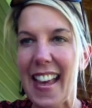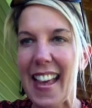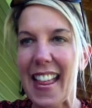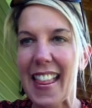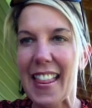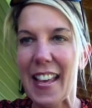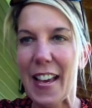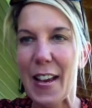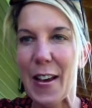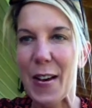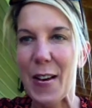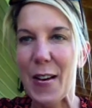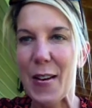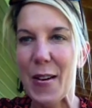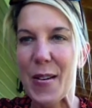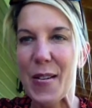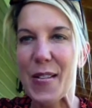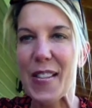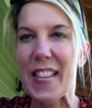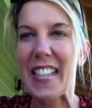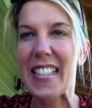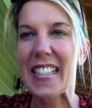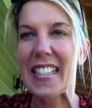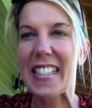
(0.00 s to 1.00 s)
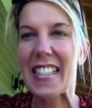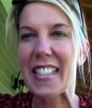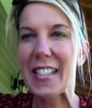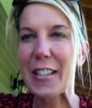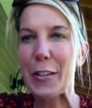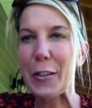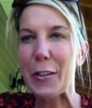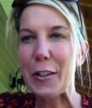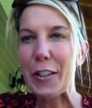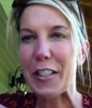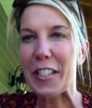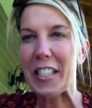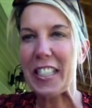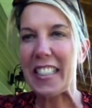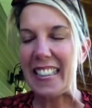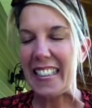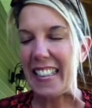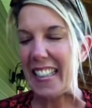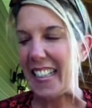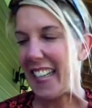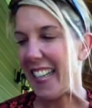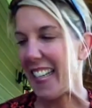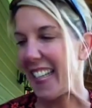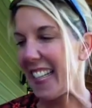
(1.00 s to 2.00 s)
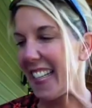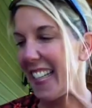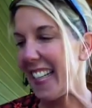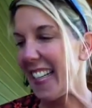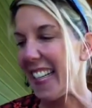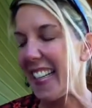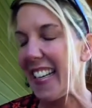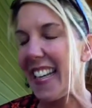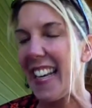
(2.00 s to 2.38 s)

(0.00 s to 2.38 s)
Hello, this is Trisha Glenn